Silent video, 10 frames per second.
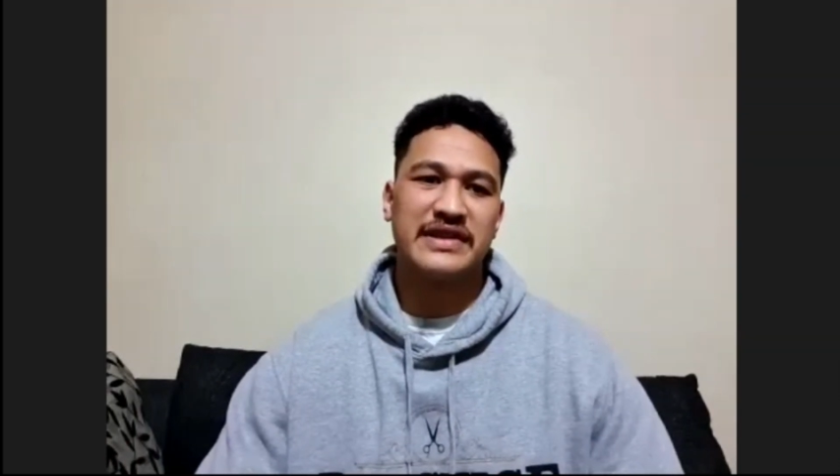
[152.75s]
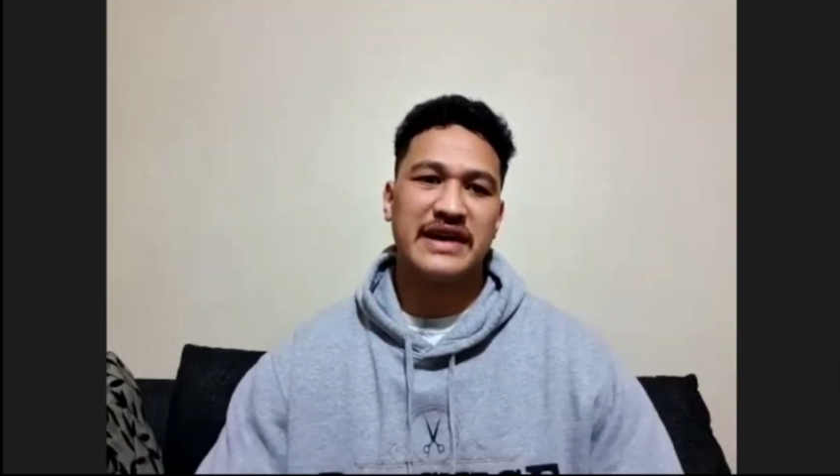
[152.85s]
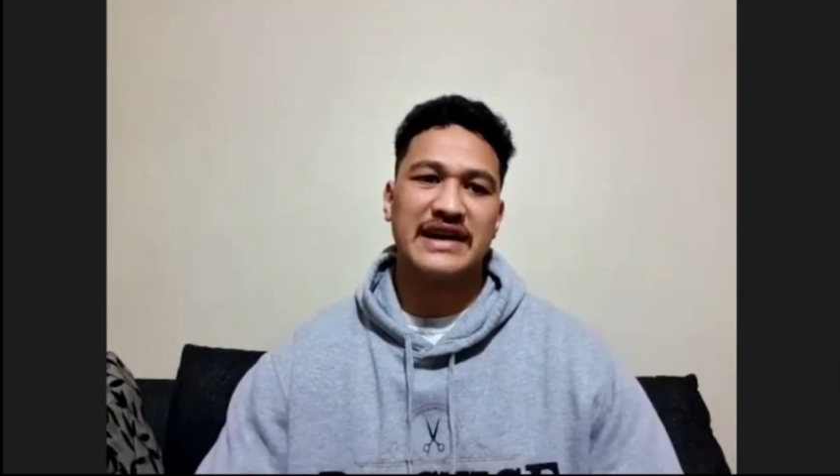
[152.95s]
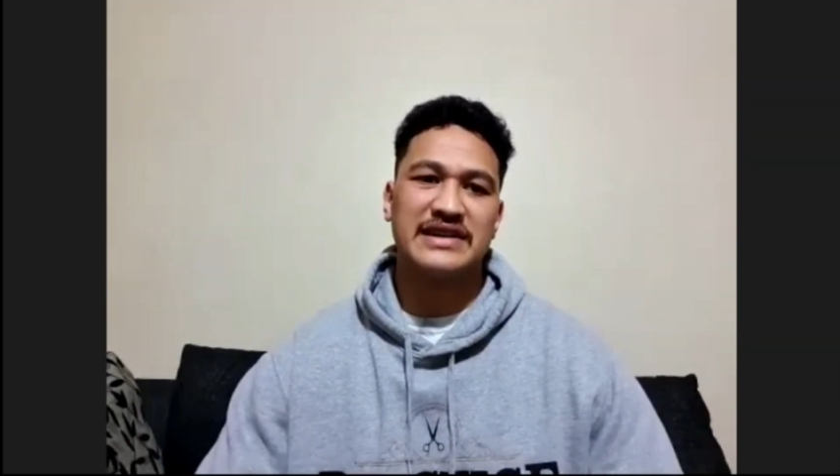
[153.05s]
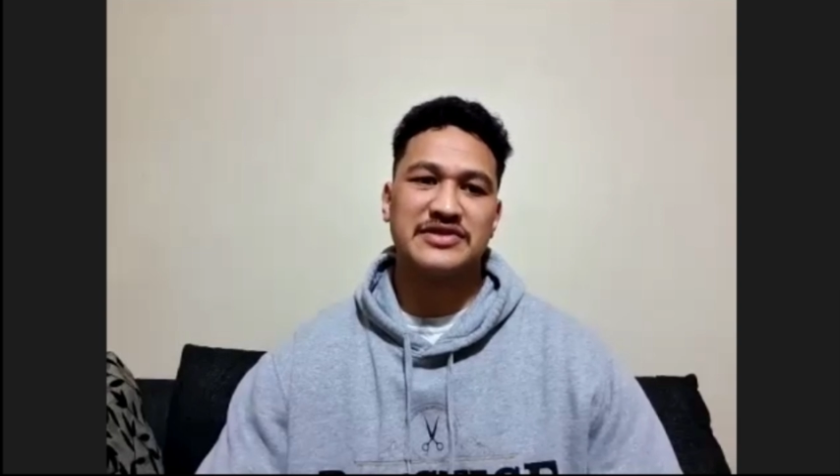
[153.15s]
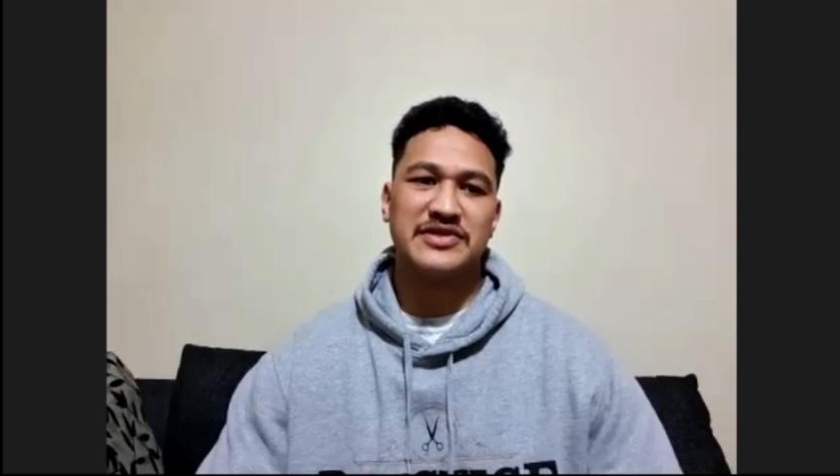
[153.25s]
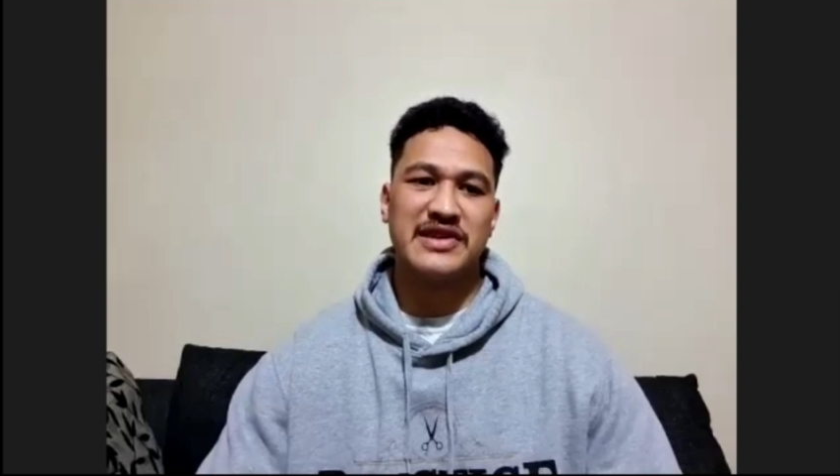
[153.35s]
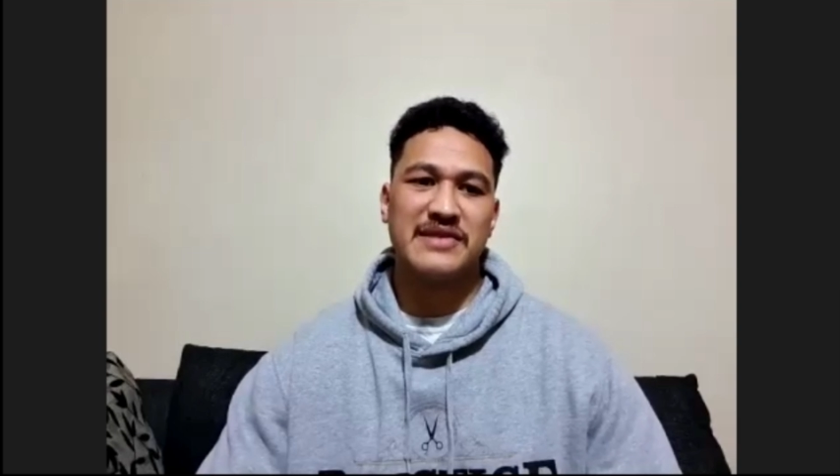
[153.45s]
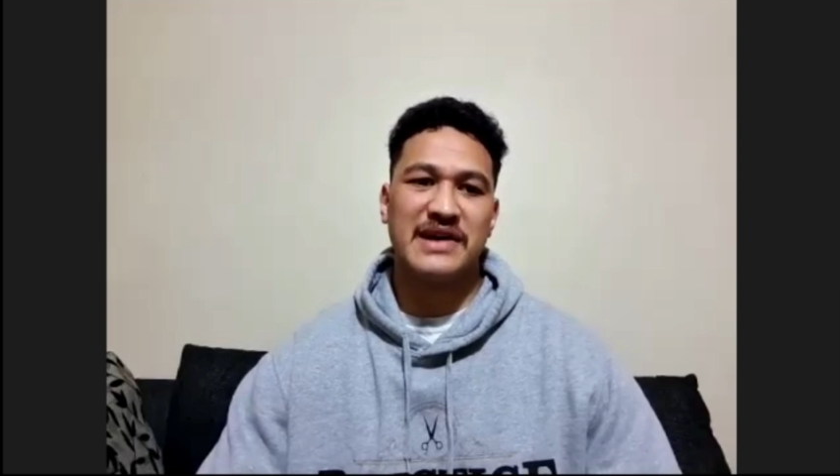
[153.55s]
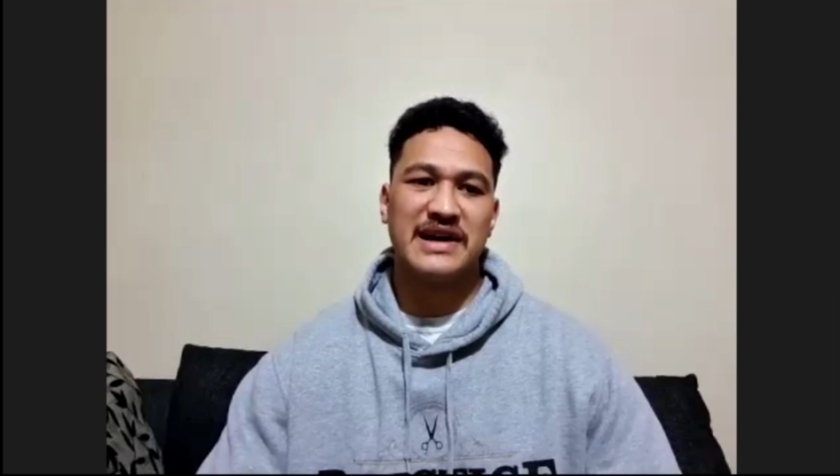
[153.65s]
I just know
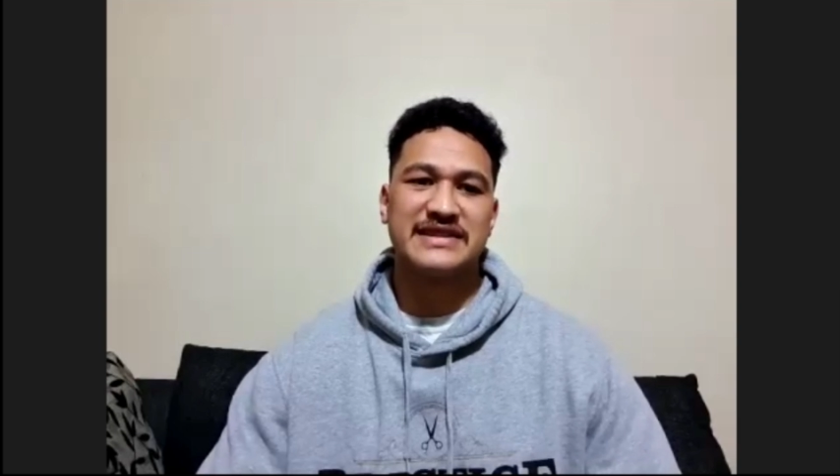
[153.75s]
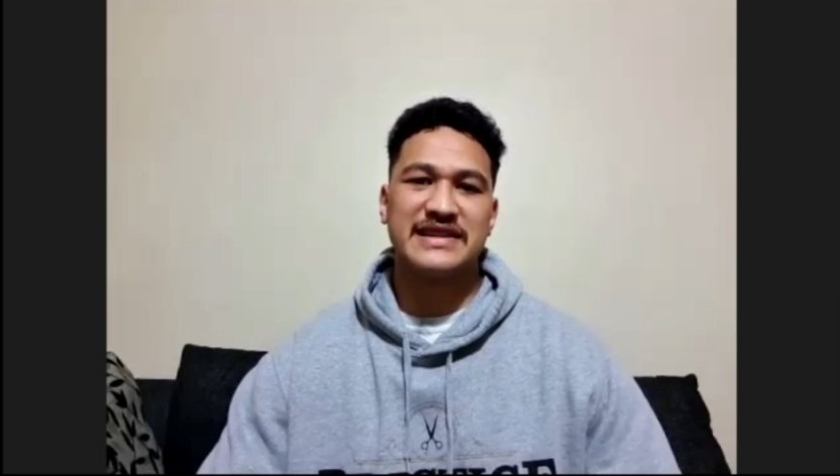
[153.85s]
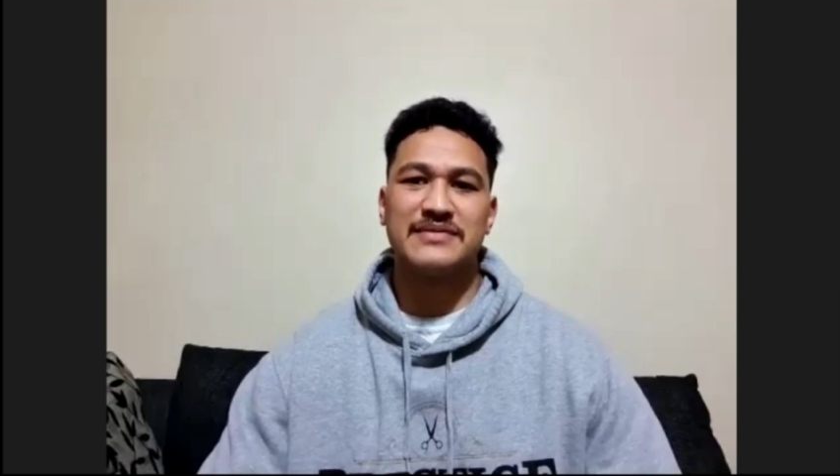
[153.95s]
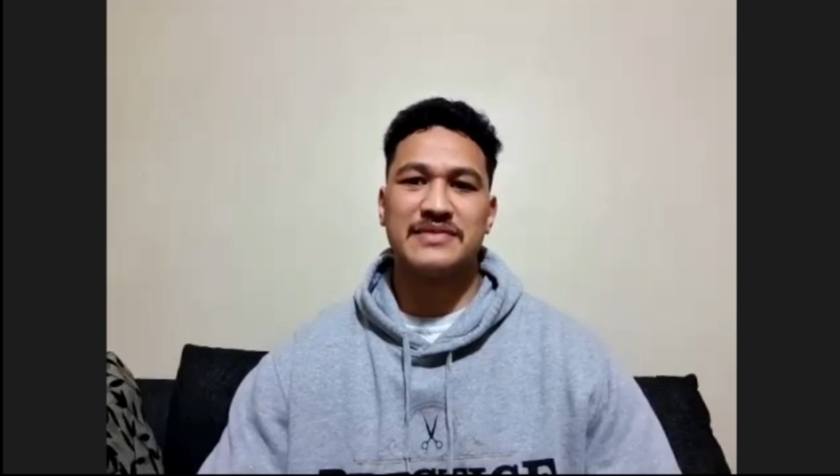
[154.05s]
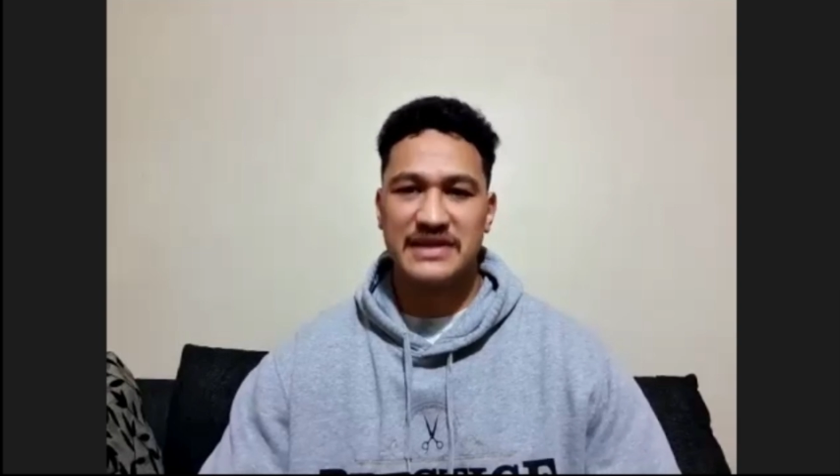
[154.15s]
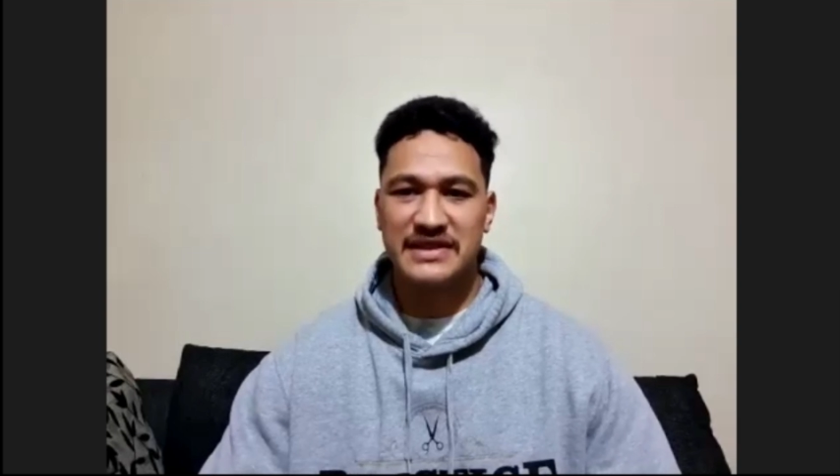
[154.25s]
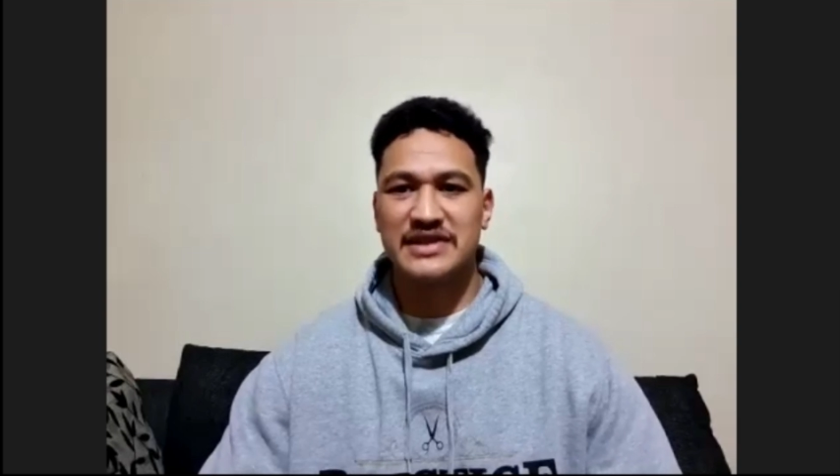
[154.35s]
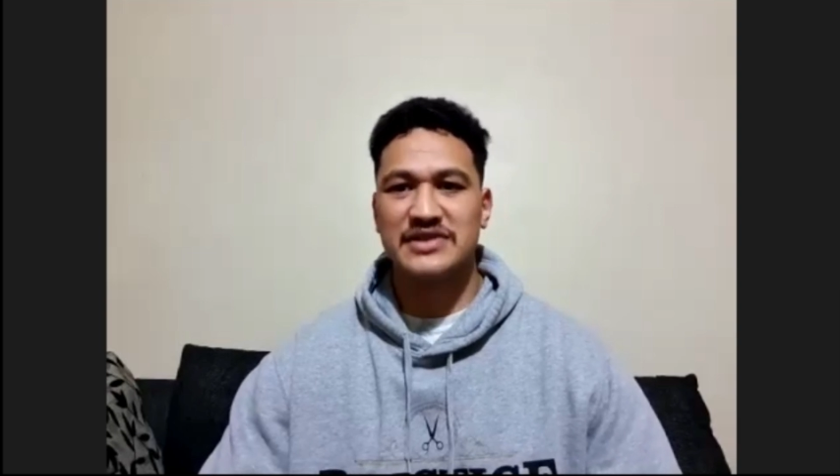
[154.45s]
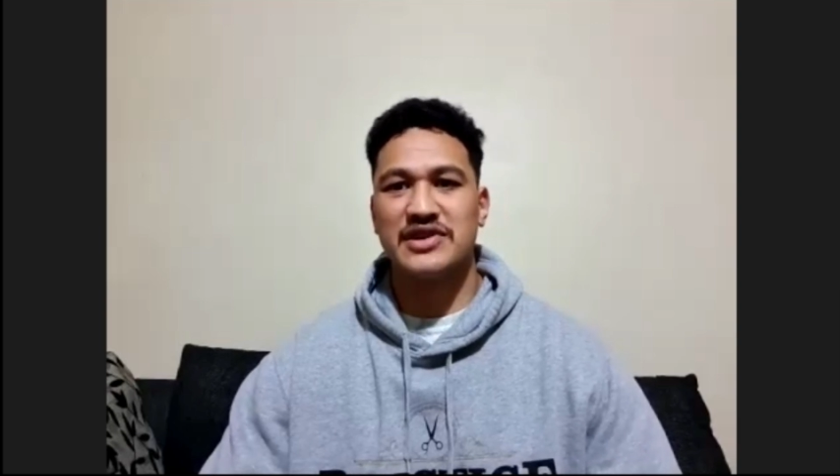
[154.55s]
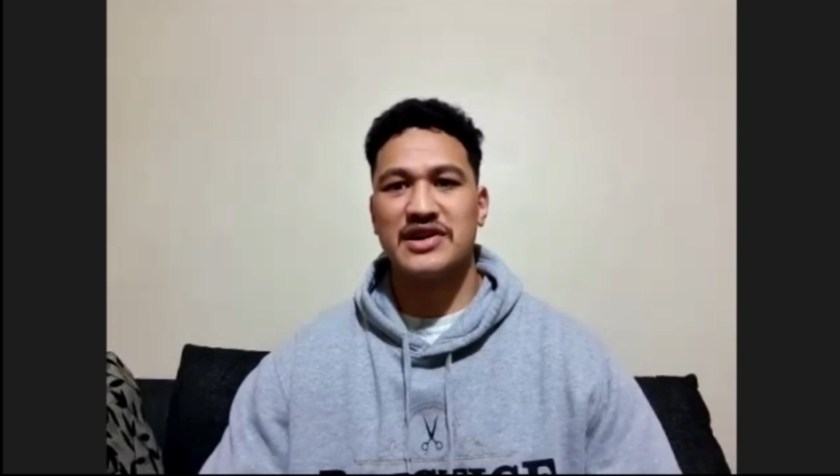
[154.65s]
that my team did their
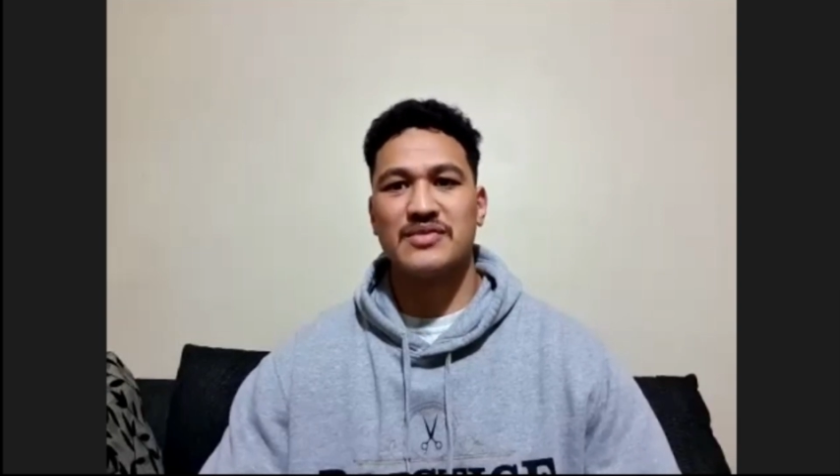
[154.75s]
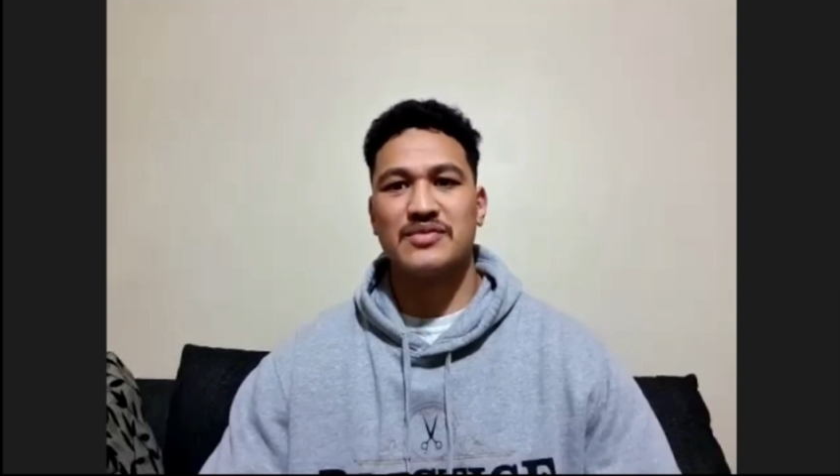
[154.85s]
job,